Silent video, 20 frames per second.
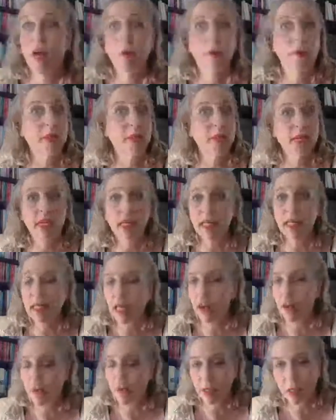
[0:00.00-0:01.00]
with a lead
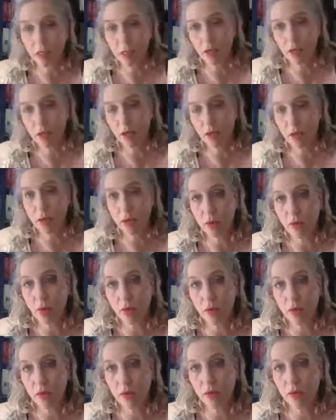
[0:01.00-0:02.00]
character who
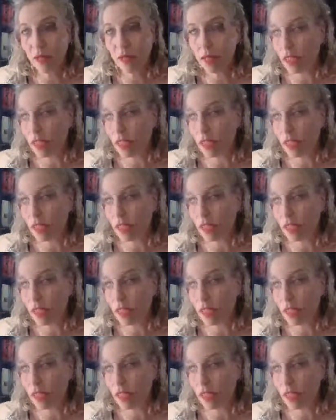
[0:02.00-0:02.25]
goes